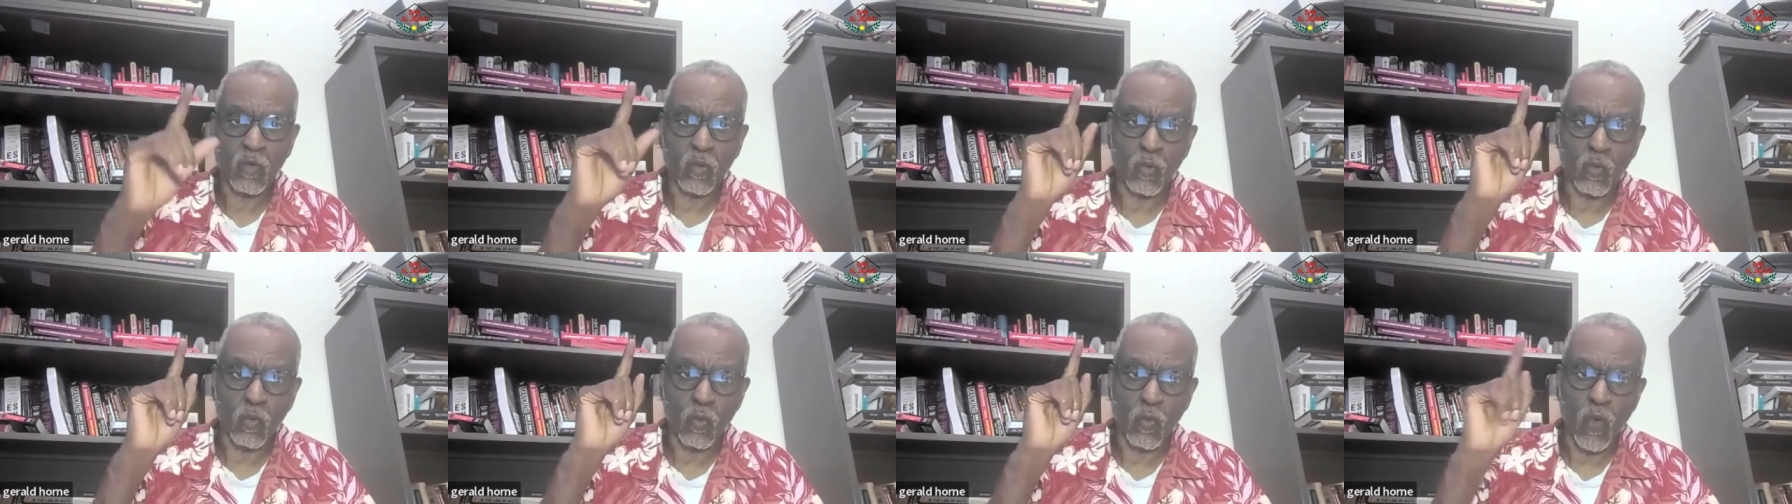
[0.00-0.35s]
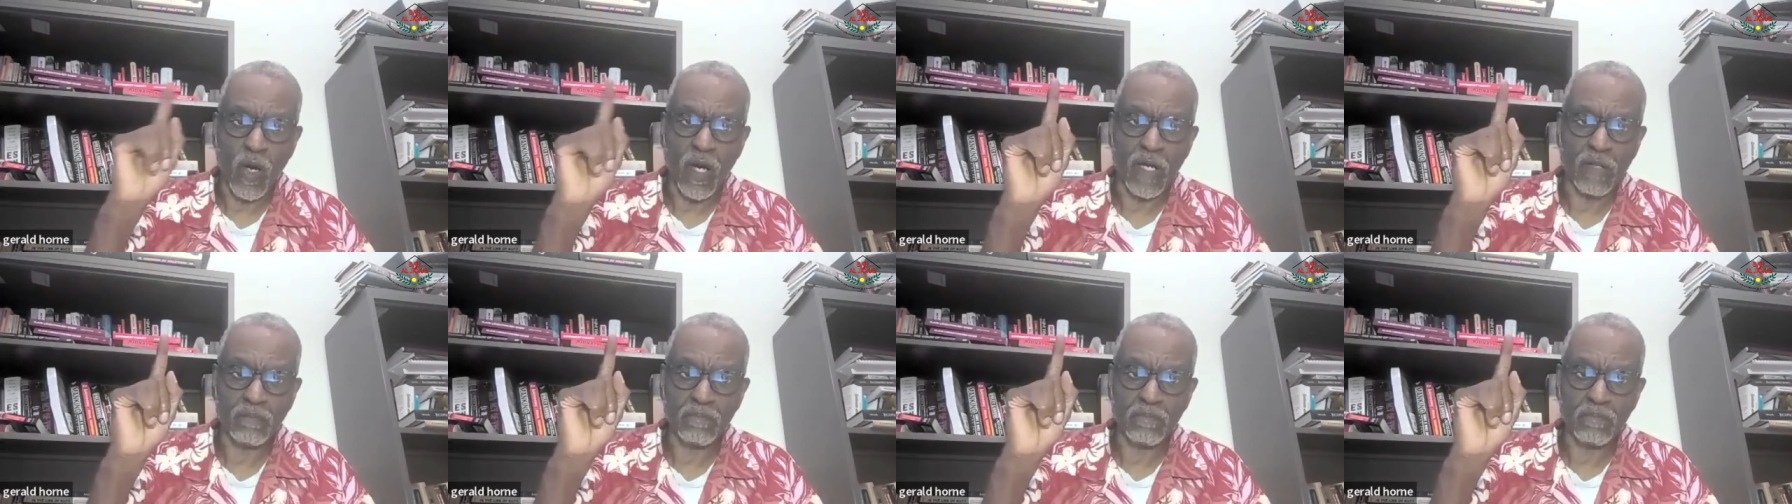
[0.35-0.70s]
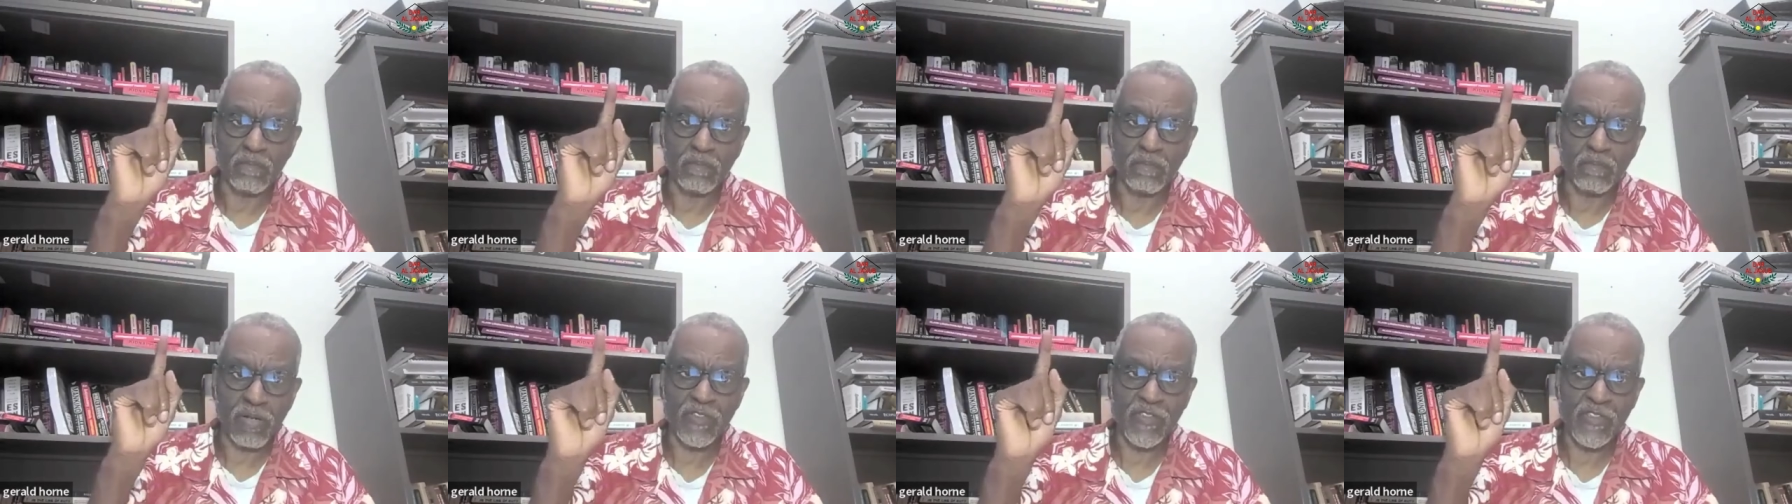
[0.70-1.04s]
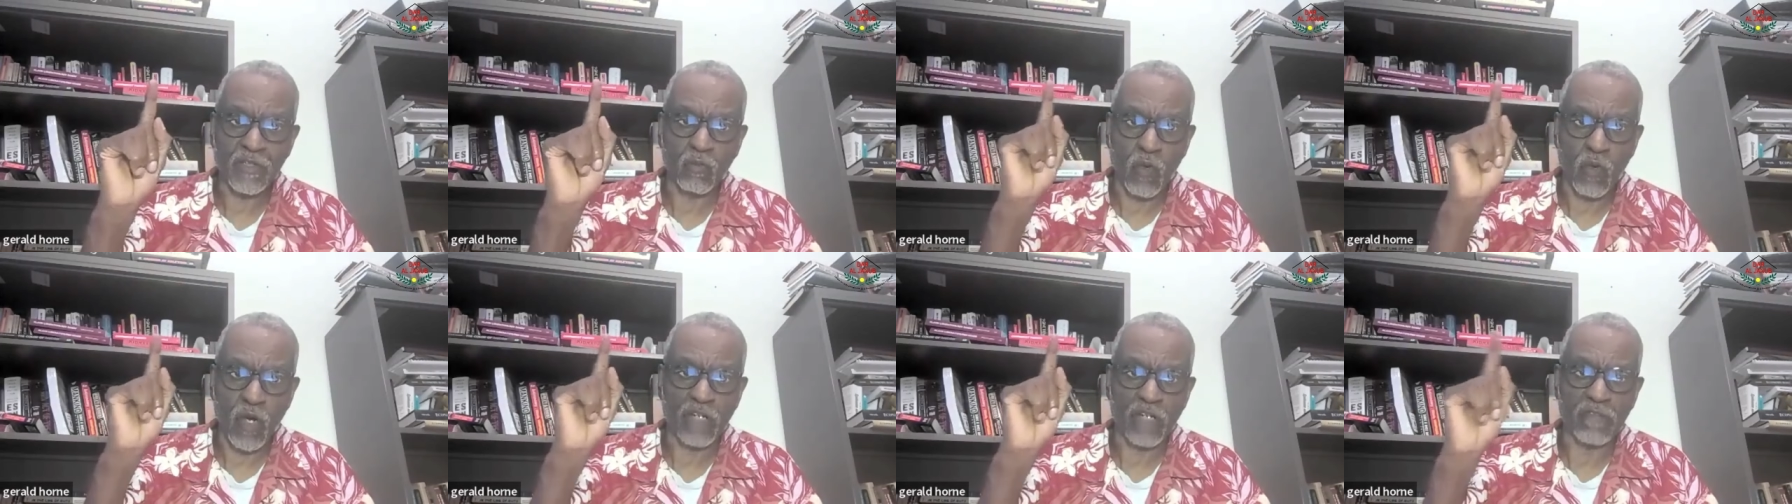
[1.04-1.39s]
one
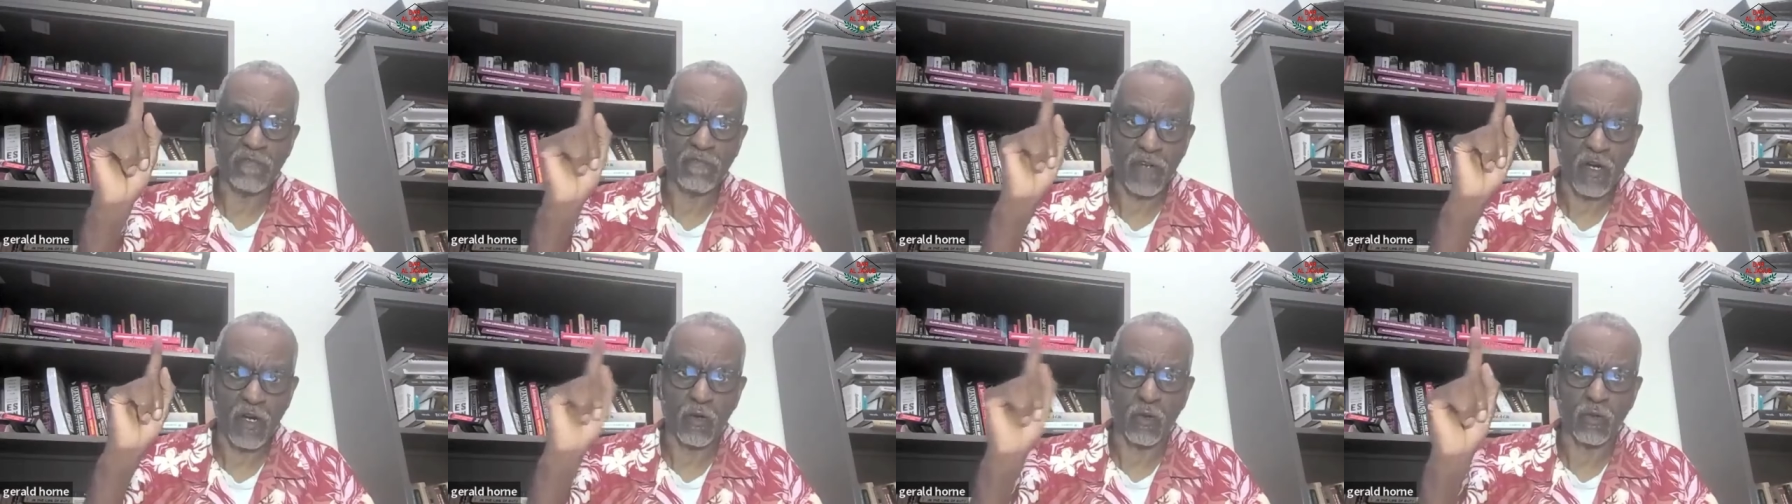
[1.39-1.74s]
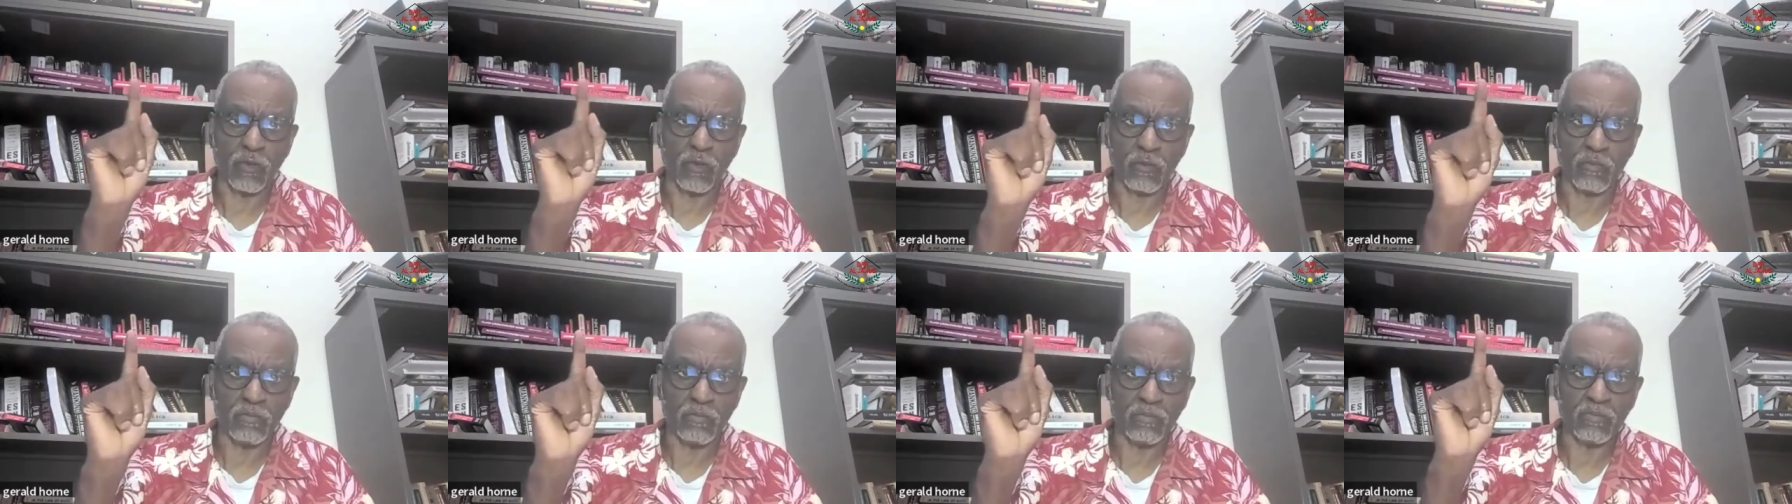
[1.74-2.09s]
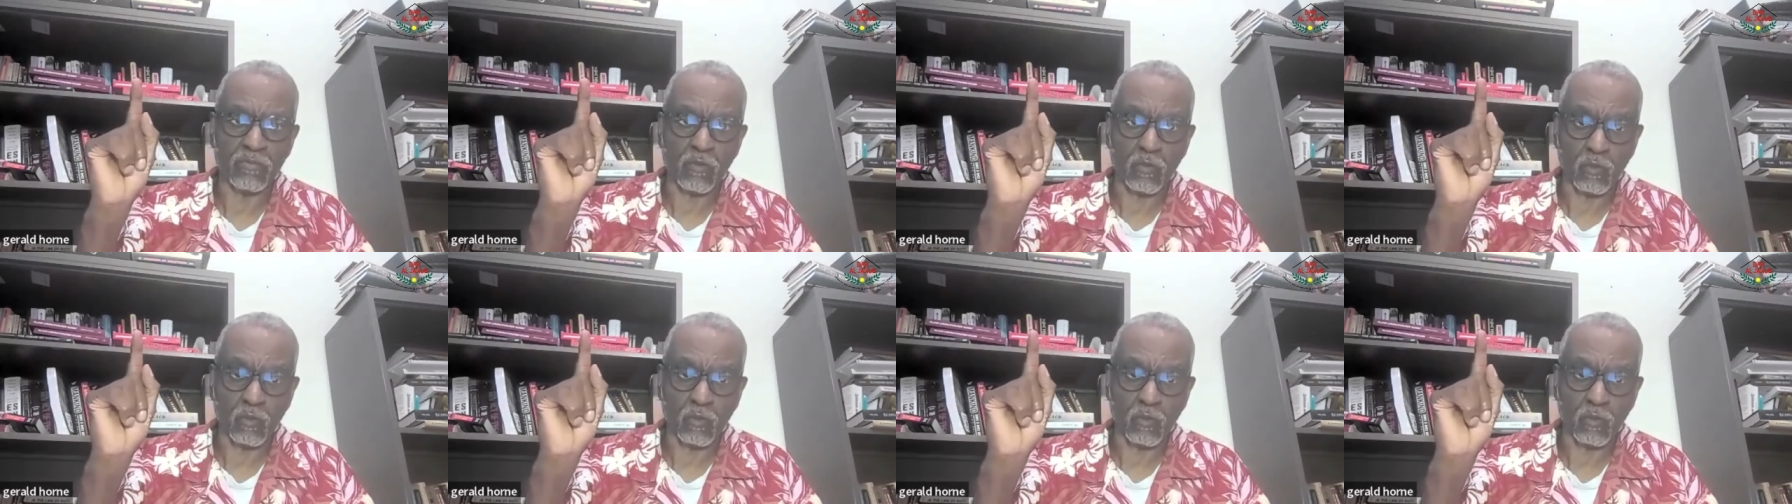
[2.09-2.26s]
person, one vote,